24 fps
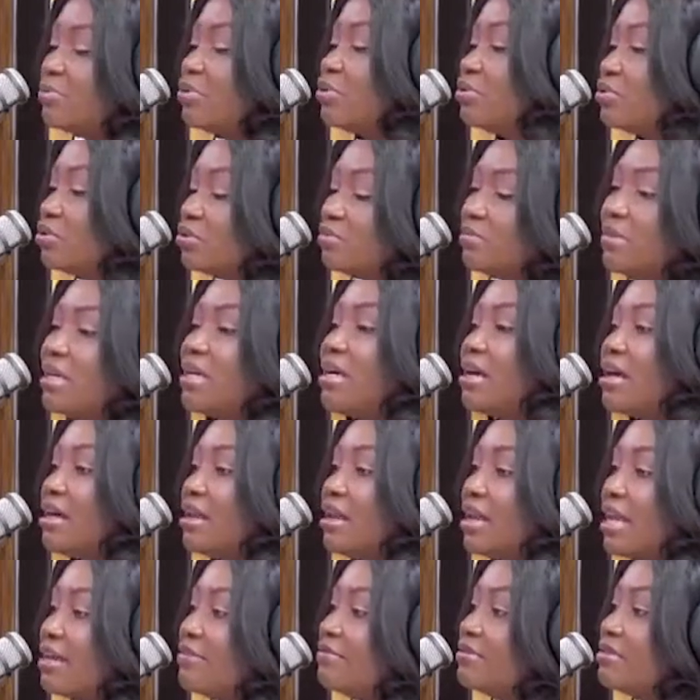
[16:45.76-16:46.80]
supposed to make
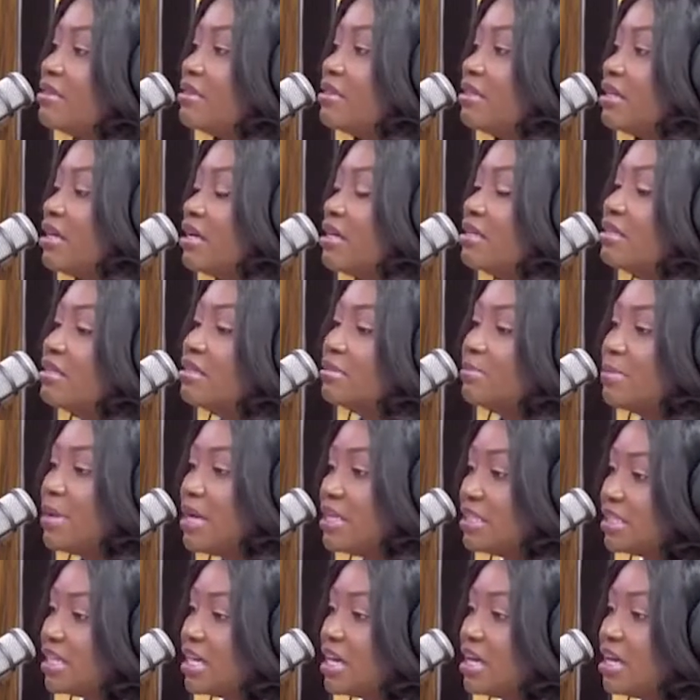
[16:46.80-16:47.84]
our lives
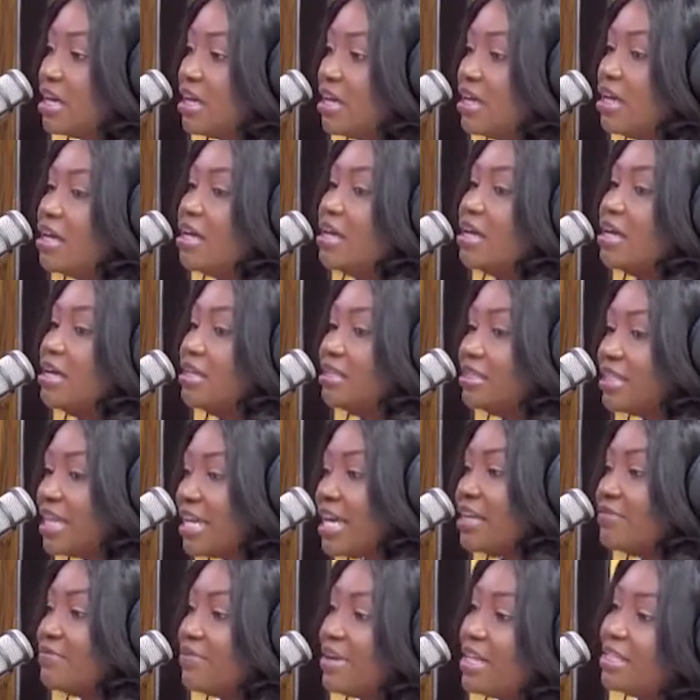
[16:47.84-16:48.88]
smarter.
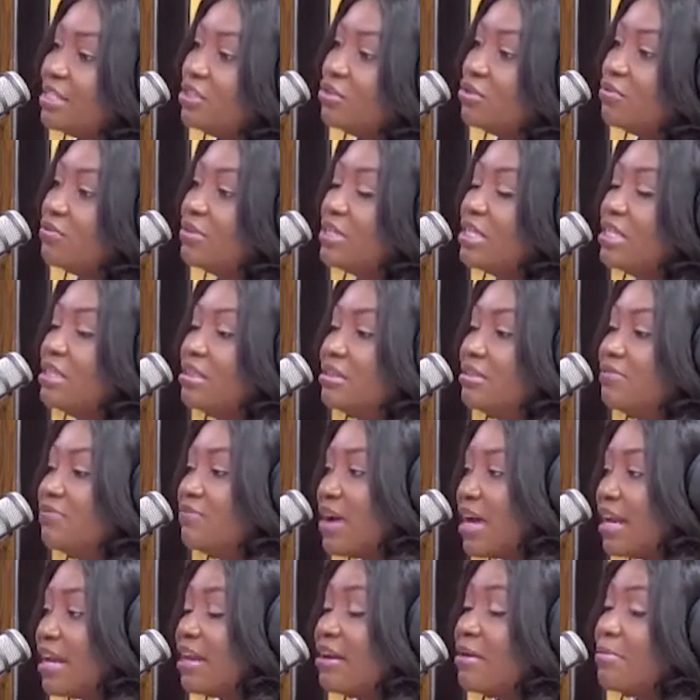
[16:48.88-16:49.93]
Take advantage of it.
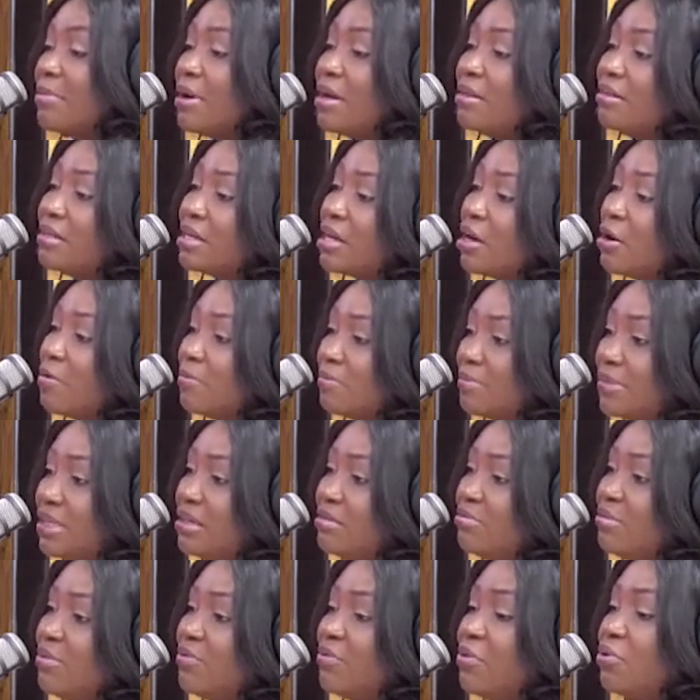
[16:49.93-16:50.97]
Find out about the
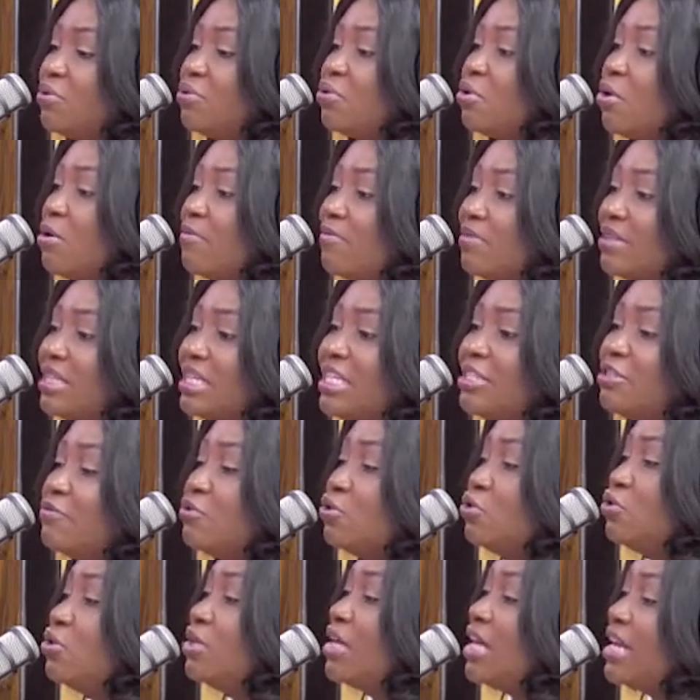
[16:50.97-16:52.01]
company before you come for the
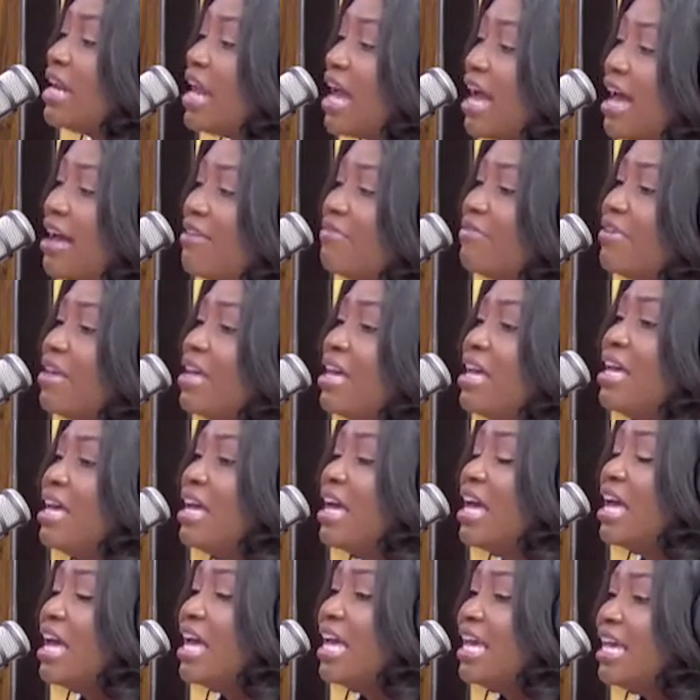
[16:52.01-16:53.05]
interview so you can have
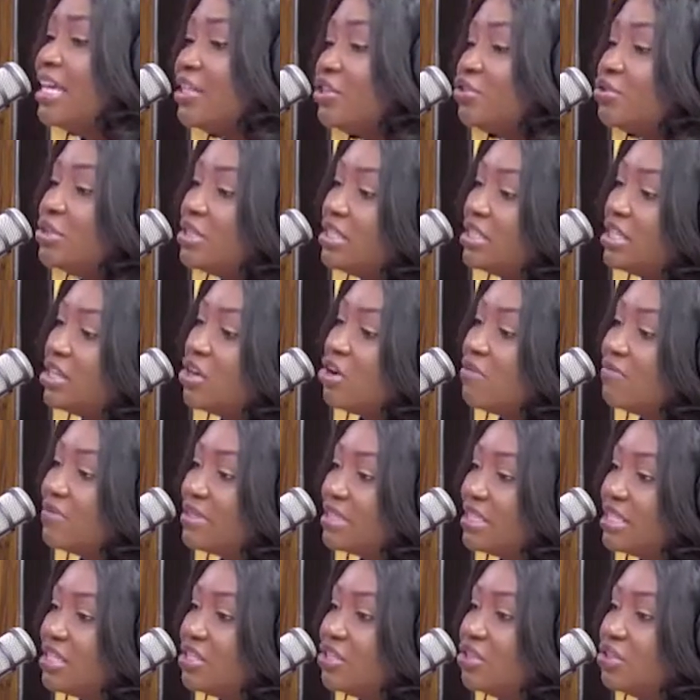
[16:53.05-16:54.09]
interesting
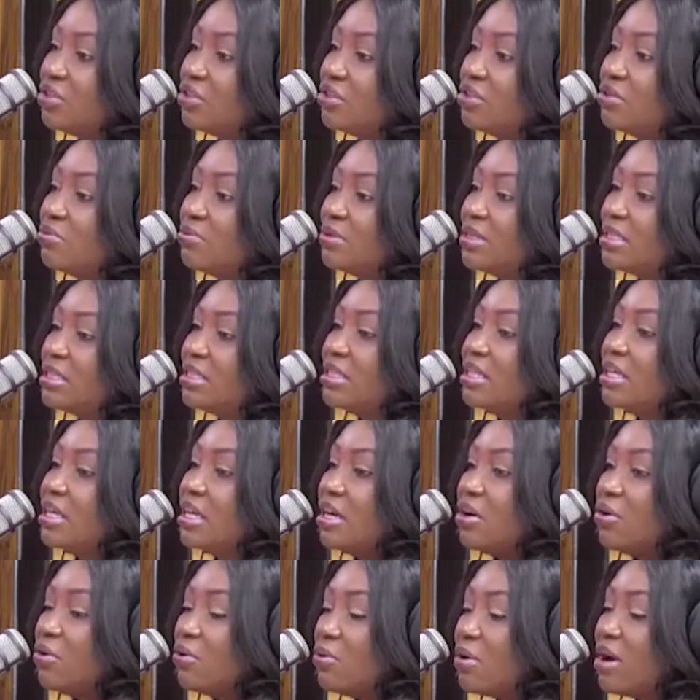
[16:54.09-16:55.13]
conversations with
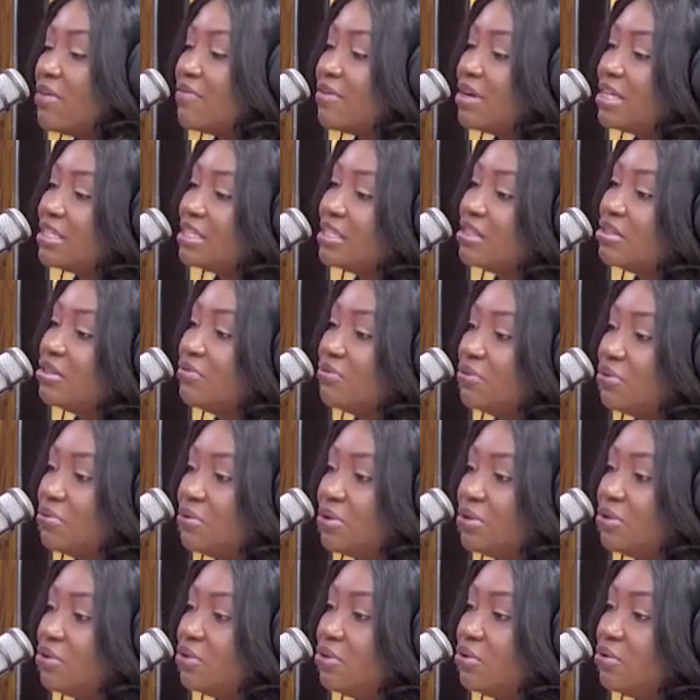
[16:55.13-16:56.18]
whoever is
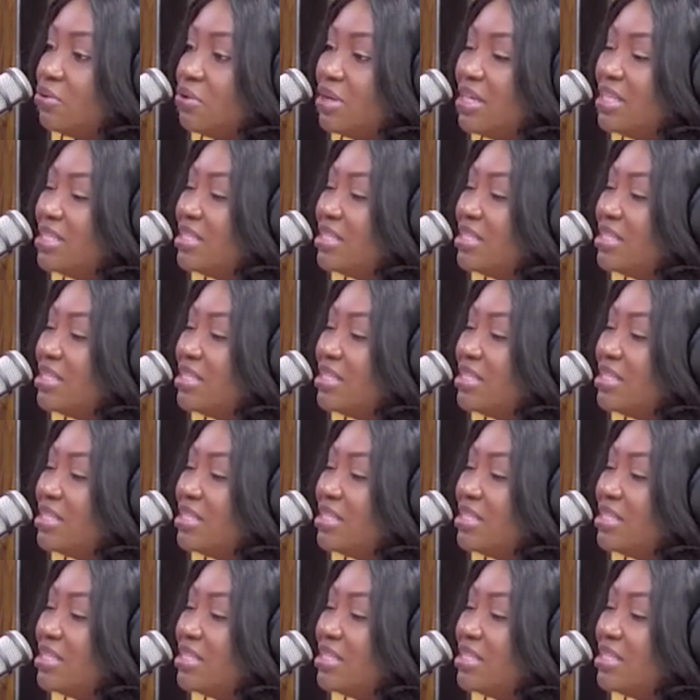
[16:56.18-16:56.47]
interviewing you.